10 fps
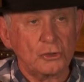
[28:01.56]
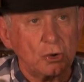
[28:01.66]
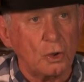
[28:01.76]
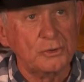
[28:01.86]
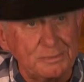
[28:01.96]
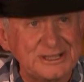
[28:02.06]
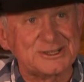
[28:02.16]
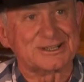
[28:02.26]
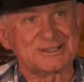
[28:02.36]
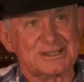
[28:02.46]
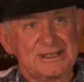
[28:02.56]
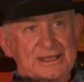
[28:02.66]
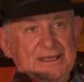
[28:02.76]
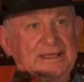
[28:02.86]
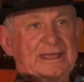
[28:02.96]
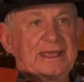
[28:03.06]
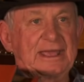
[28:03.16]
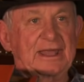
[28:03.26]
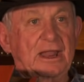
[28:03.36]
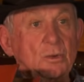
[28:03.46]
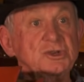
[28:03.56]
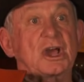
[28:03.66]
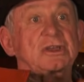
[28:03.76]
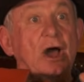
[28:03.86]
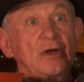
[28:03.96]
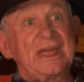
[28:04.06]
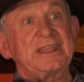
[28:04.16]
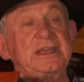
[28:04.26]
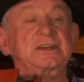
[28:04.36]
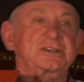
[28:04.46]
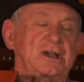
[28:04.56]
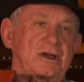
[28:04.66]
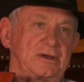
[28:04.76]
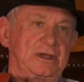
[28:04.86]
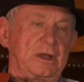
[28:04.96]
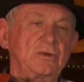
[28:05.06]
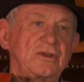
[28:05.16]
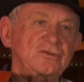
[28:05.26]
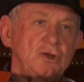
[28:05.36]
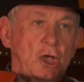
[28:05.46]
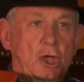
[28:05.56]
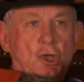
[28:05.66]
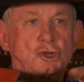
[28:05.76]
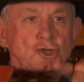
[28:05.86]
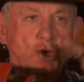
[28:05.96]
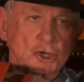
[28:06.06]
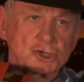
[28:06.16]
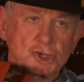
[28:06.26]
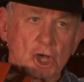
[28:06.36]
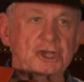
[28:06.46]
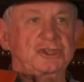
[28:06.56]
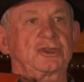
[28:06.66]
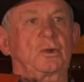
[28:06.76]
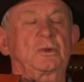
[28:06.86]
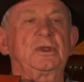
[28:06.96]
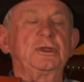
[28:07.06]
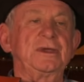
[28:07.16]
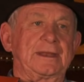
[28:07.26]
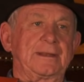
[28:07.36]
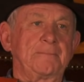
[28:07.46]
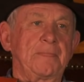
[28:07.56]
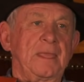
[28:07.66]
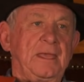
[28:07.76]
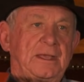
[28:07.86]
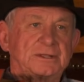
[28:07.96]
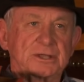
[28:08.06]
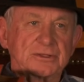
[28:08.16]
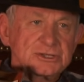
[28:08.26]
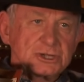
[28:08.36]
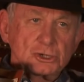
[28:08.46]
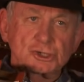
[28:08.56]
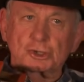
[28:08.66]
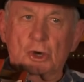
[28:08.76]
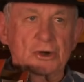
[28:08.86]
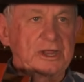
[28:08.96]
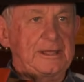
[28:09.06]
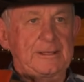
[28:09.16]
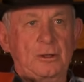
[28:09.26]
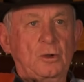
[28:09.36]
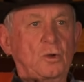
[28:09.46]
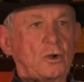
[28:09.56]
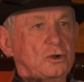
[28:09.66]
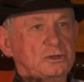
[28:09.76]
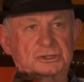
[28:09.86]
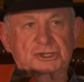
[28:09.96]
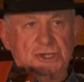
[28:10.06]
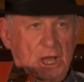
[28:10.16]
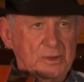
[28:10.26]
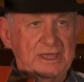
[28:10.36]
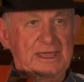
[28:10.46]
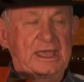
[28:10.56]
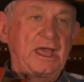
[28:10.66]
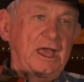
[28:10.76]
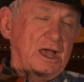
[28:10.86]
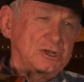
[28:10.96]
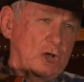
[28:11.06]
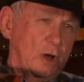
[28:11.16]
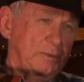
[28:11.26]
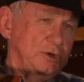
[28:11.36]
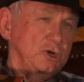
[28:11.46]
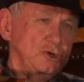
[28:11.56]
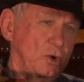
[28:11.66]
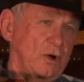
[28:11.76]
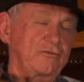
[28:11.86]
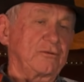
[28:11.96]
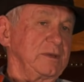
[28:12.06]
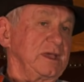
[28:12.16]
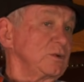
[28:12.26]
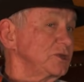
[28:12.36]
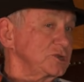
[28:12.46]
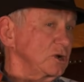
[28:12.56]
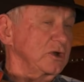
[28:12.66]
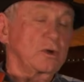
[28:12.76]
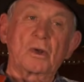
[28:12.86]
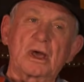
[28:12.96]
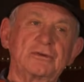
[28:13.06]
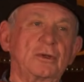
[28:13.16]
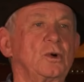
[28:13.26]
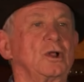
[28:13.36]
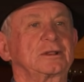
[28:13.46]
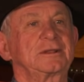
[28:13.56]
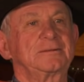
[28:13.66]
the Lord meets us. And I wish I'd known that years ago, and I would have short-circuited what we're doing. So this little story called Snowy has opened a door for me with children all over the world.